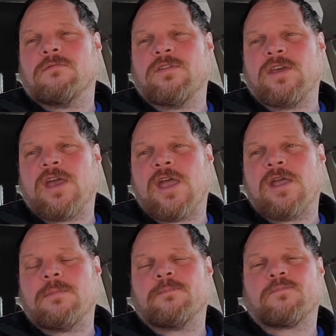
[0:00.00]

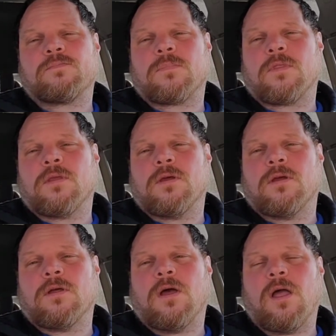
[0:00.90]
V8,
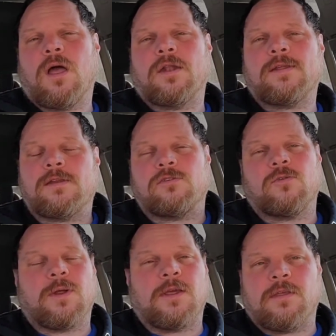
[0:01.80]
didn't
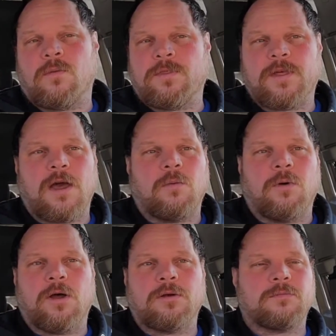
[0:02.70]
do anything with that
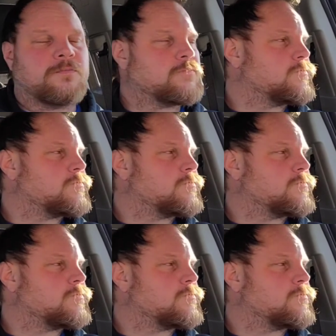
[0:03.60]
one.